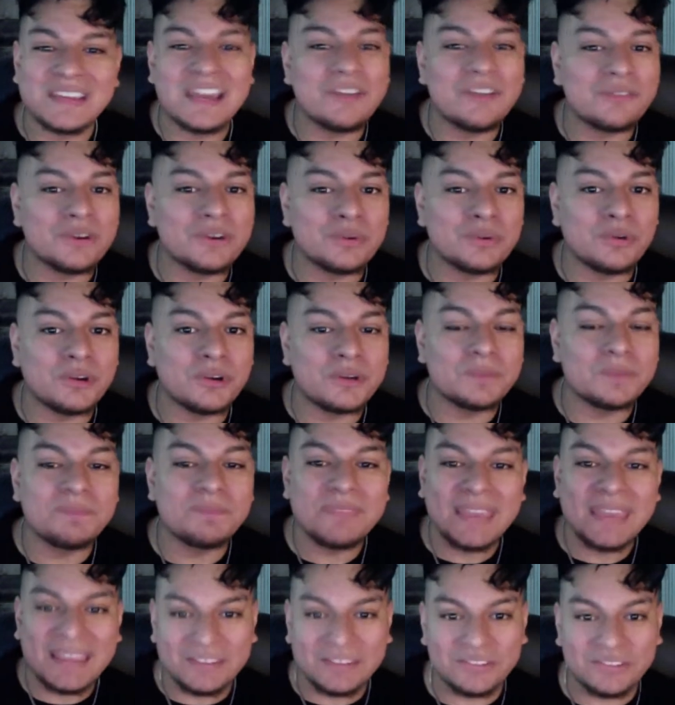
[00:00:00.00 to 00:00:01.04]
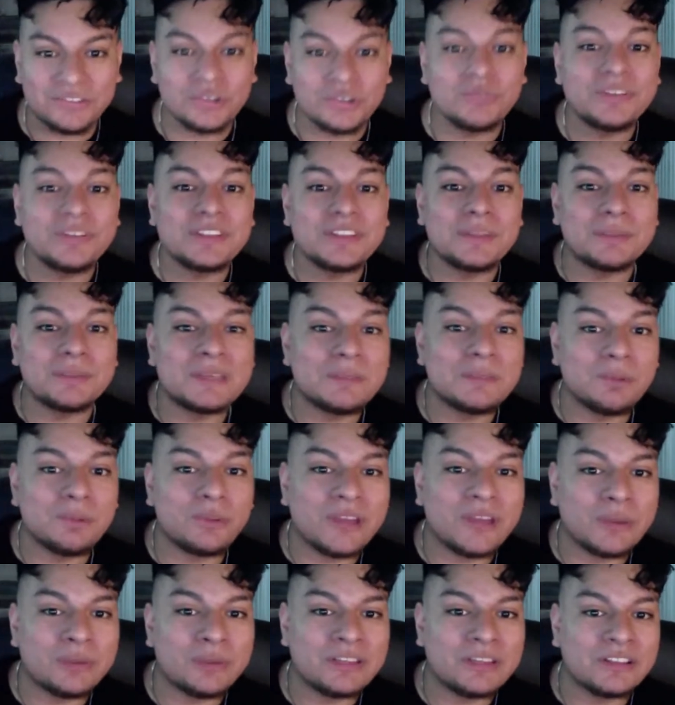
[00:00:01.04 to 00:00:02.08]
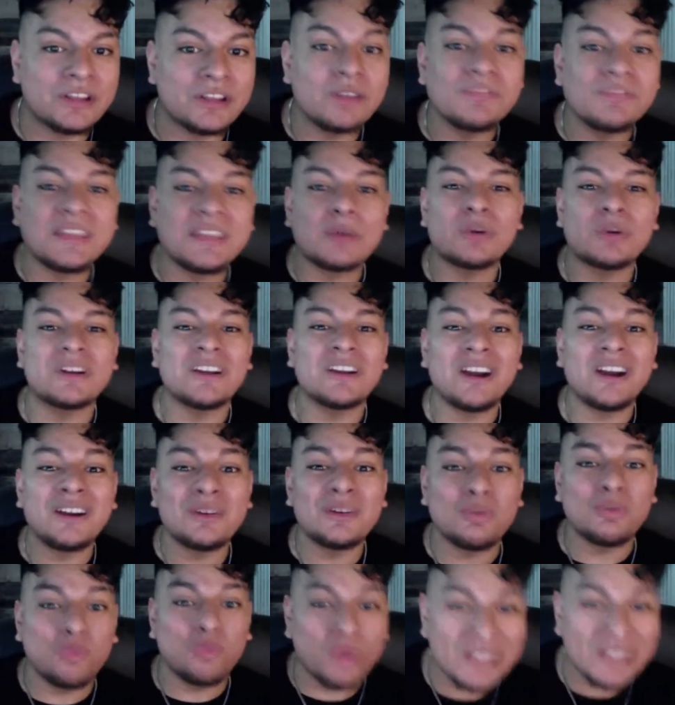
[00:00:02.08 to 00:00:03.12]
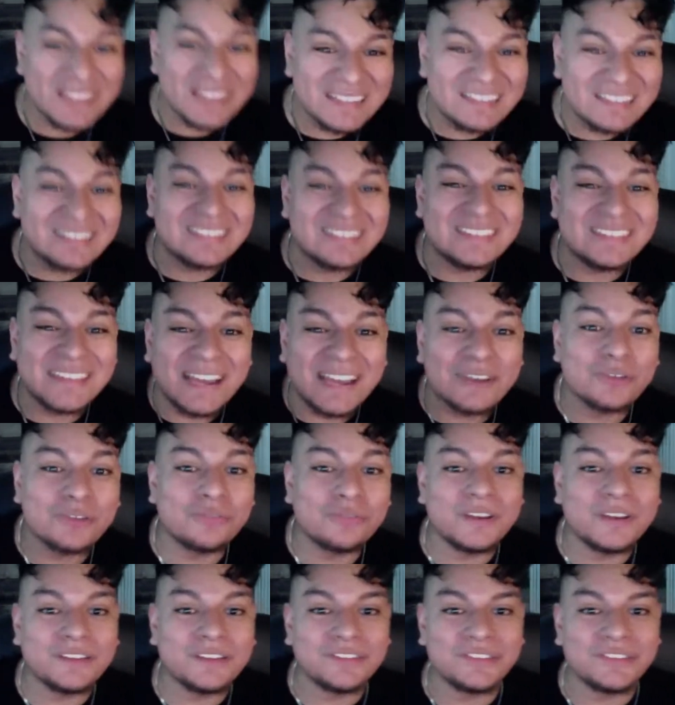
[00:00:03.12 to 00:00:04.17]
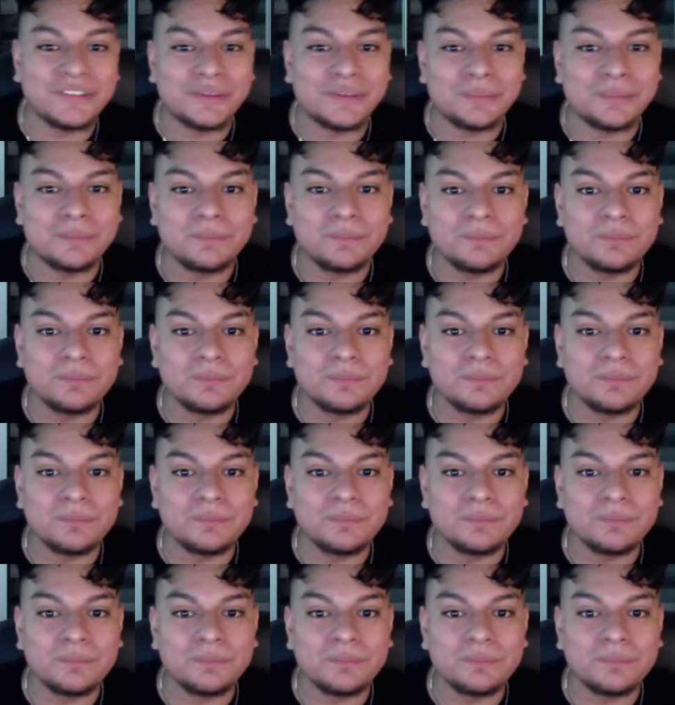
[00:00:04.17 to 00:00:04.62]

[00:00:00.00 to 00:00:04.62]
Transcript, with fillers: everyone and serving the people that we love that we're not willing to sacrifice them.